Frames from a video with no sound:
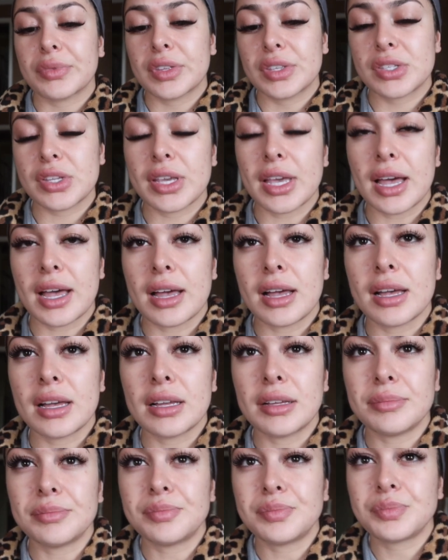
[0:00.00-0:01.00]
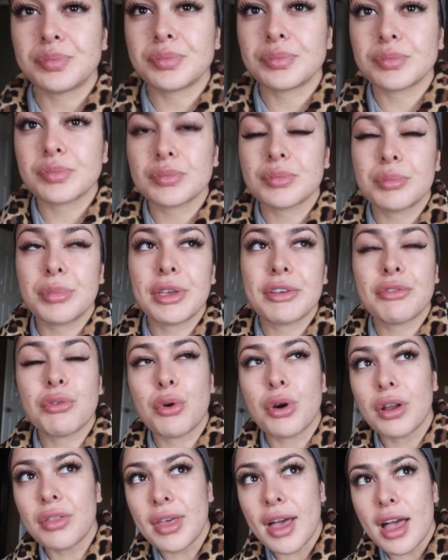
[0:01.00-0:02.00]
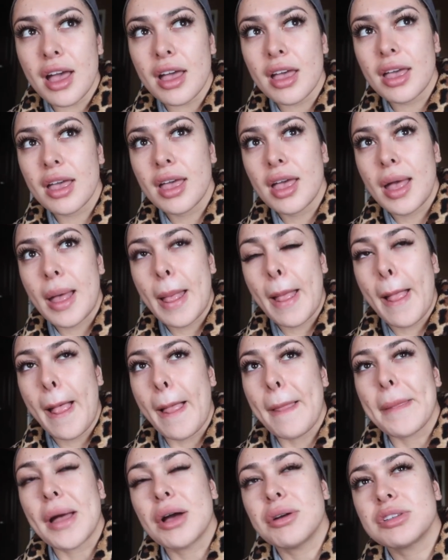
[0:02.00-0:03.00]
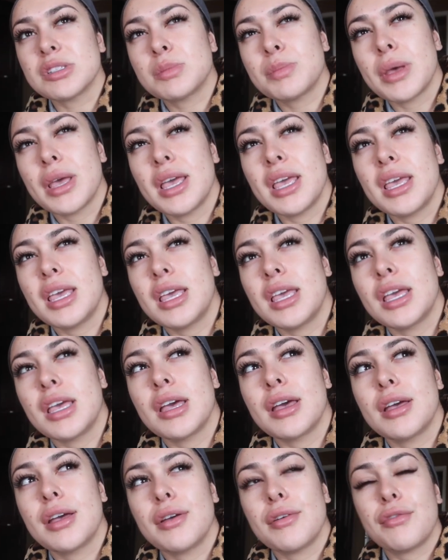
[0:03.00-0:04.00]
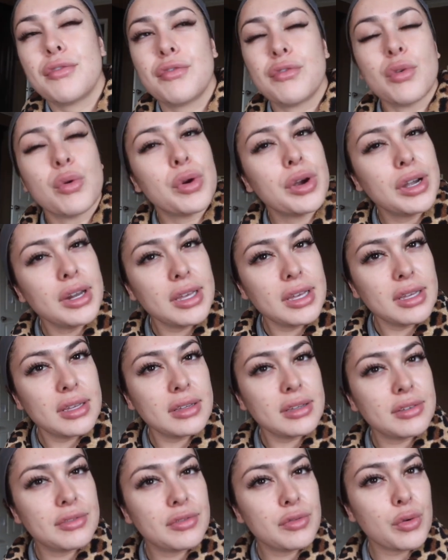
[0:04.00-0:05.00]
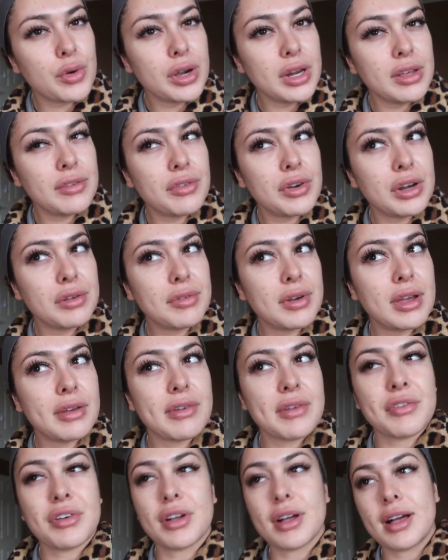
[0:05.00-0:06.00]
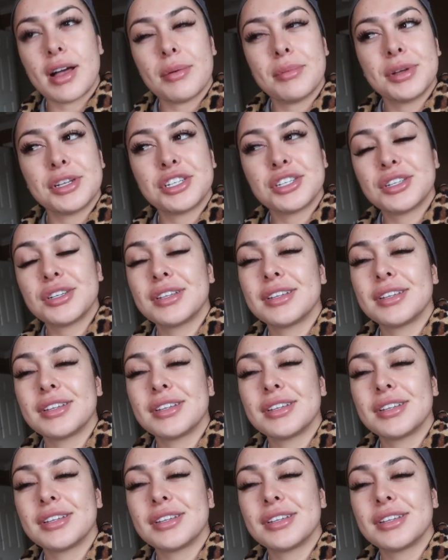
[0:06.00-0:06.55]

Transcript: so yeah, um, before that, I was paying 40, 40, 45. I forgot how much